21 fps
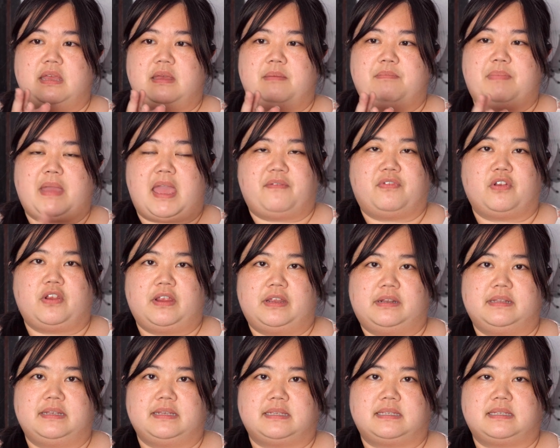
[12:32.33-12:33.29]
behavior
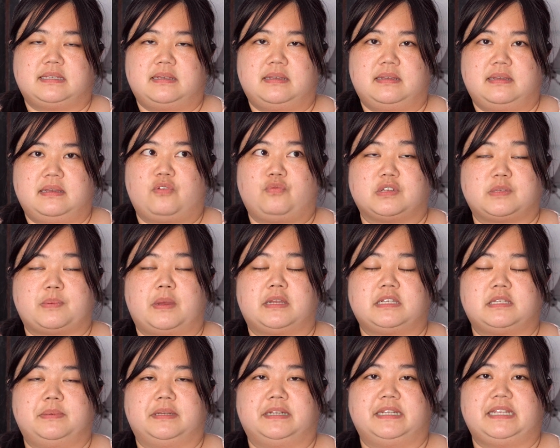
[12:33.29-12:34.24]
analyst
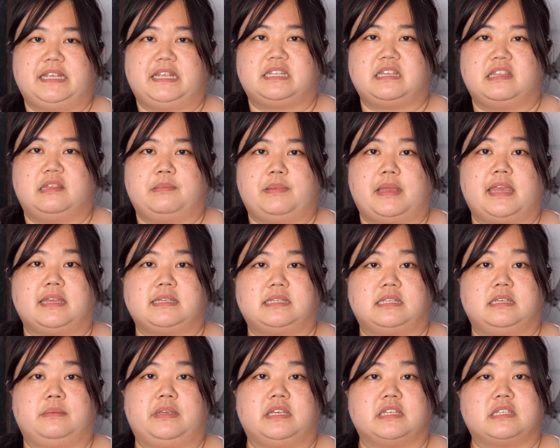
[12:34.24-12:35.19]
responsibility to the
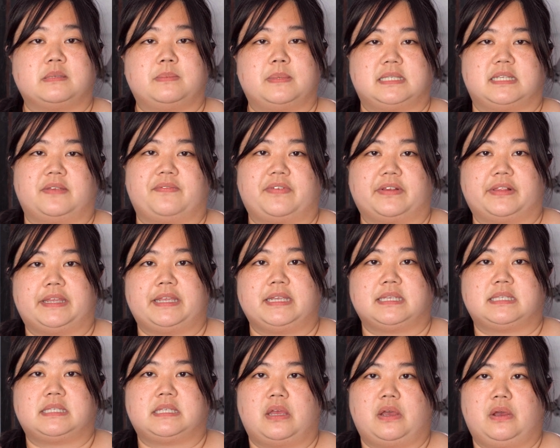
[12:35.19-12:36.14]
BACB specifically.
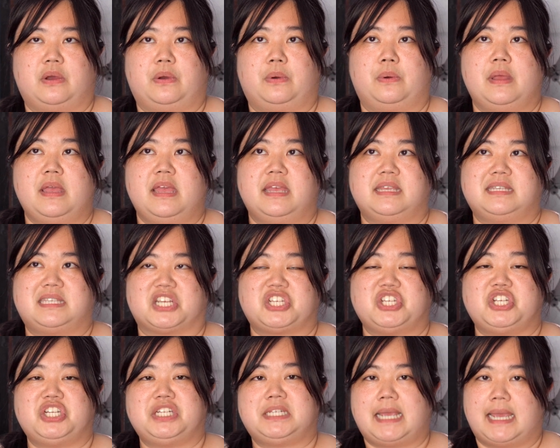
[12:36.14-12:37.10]
So
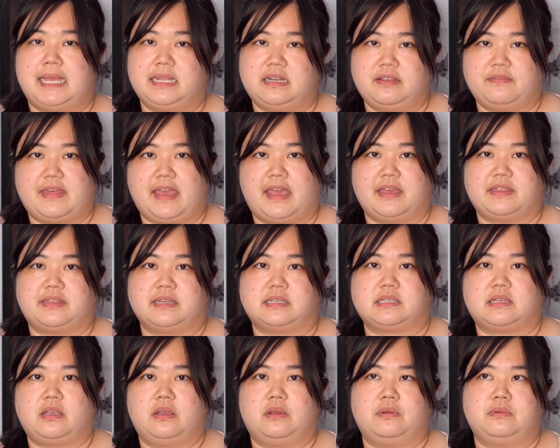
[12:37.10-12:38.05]
section 10 of the
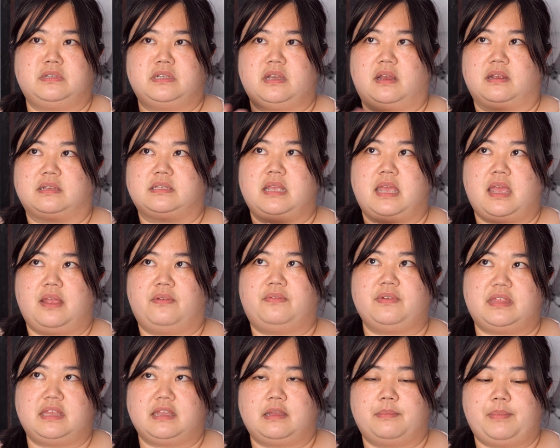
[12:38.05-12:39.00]
ethics code talks
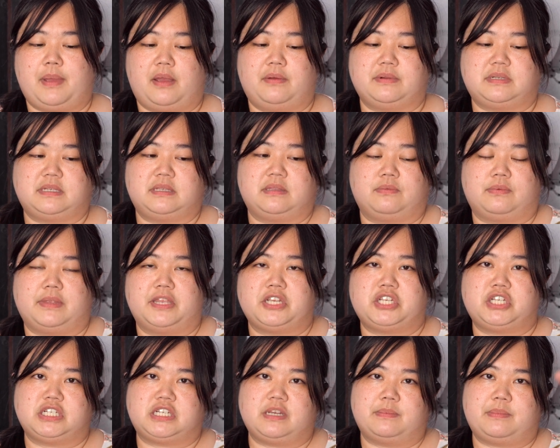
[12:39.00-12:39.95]
everything about the
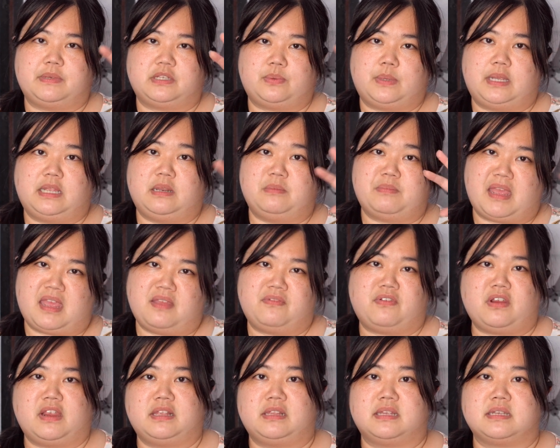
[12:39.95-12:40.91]
relationship between
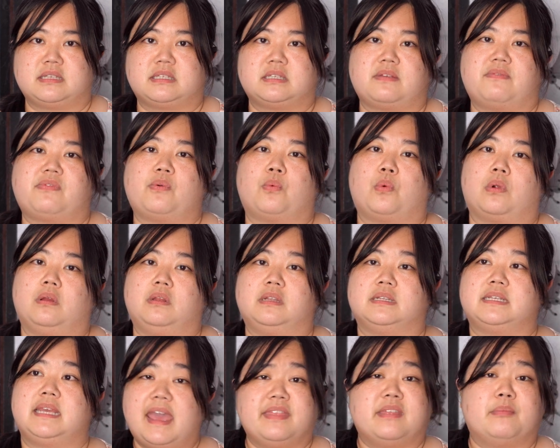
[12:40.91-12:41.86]
behavior analysts of the
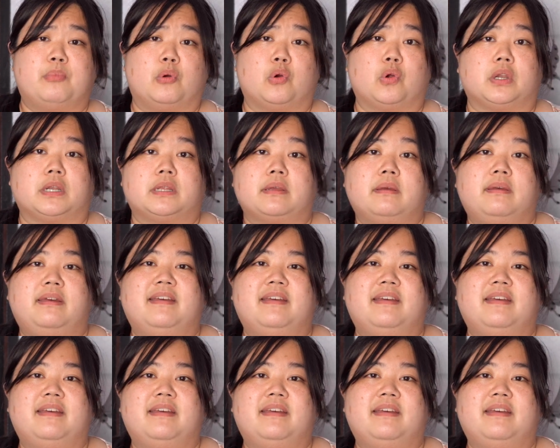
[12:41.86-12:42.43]
world and the board.